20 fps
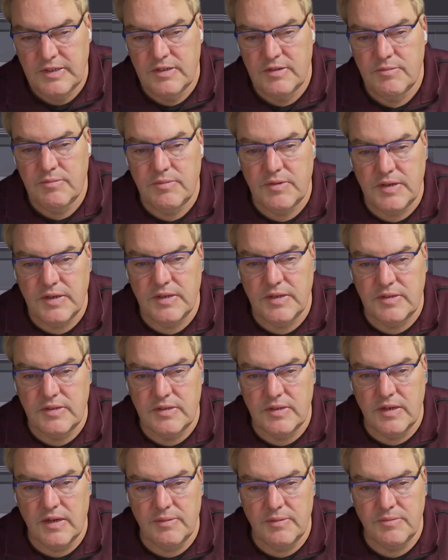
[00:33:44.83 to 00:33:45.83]
but
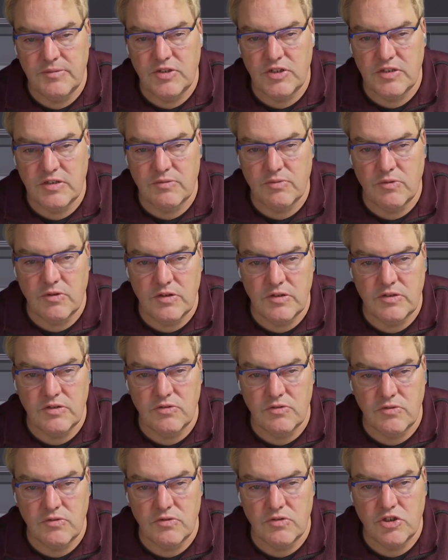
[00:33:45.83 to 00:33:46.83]
just want
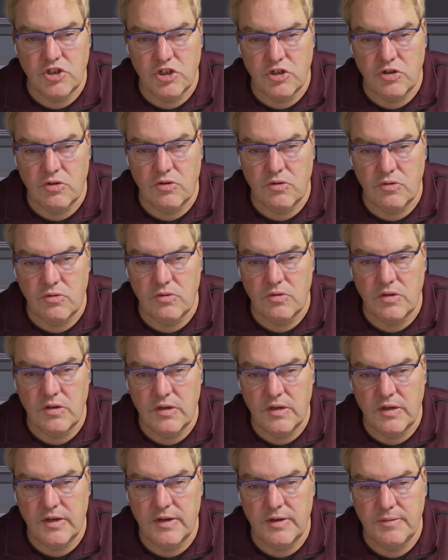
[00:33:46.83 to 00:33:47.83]
to show
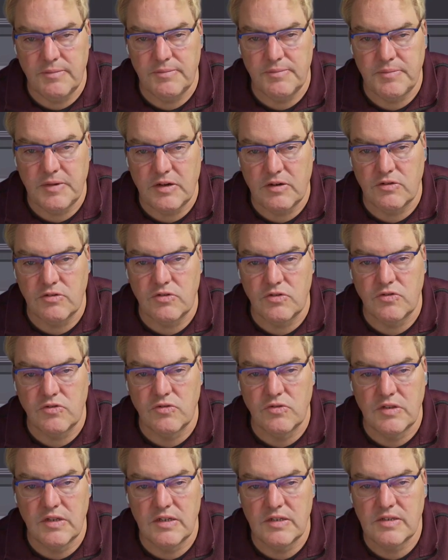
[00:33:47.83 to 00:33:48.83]
how to do
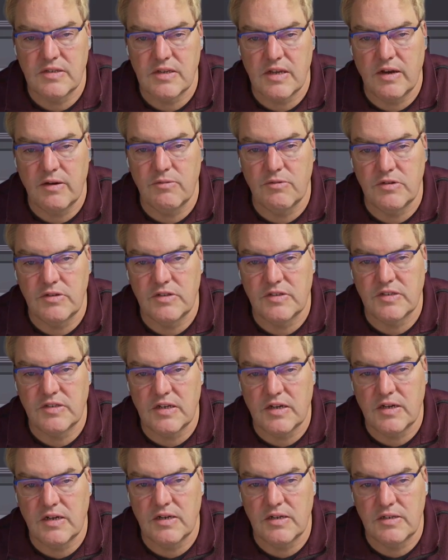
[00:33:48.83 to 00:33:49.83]
this. I will
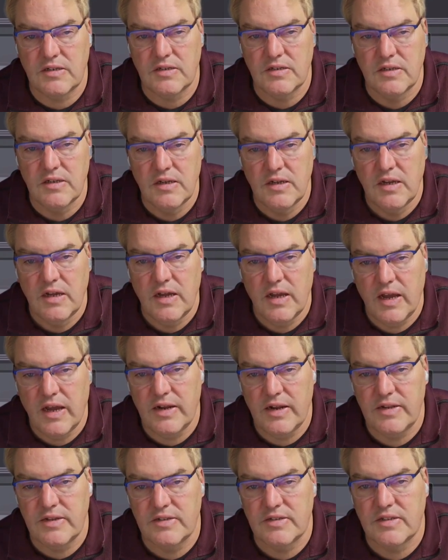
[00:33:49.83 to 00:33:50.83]
start
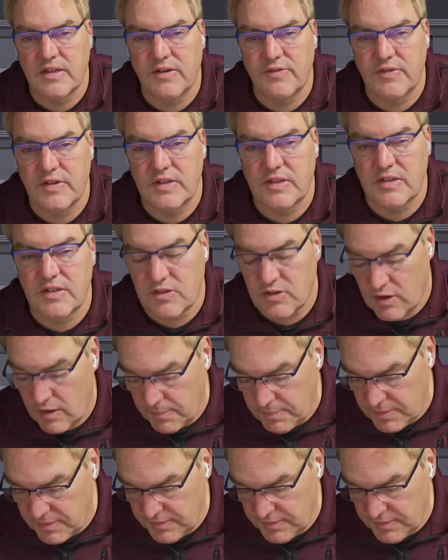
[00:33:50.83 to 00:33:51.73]
adding stuff at the top,